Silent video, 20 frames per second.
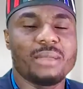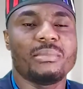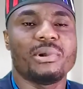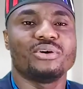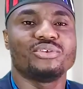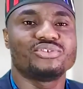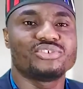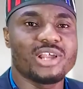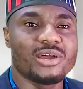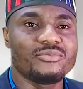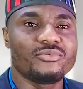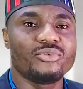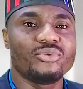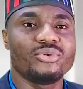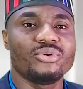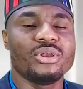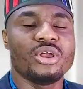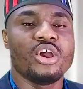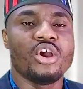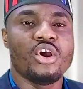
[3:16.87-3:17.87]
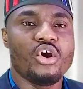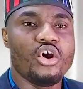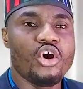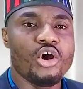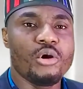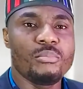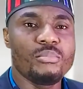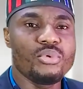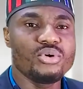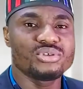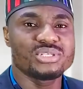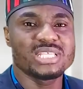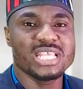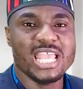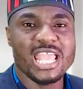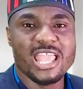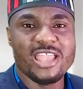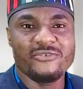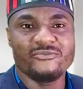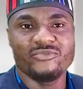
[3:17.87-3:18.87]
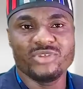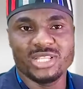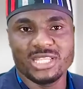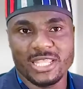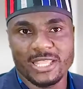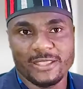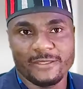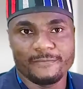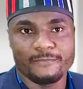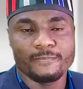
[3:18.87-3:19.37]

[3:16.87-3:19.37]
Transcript: I would travel almost every day